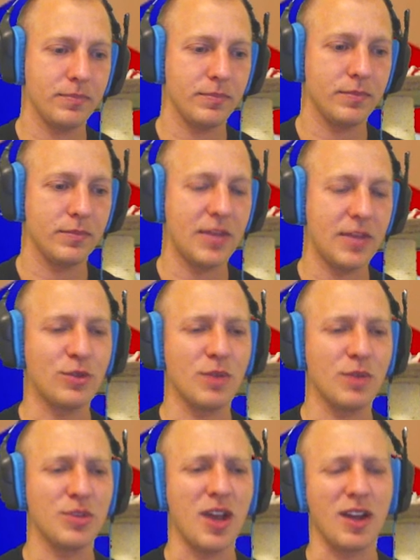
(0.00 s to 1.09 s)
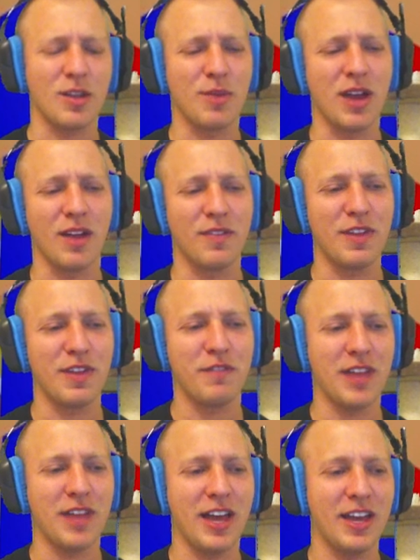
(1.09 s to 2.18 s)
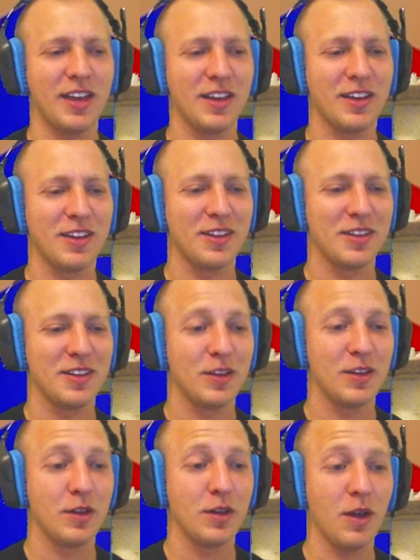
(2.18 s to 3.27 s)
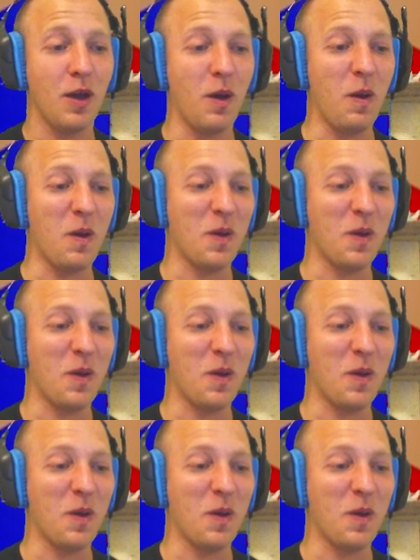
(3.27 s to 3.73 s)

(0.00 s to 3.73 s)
That's what I'm talking about. They fly... Oh!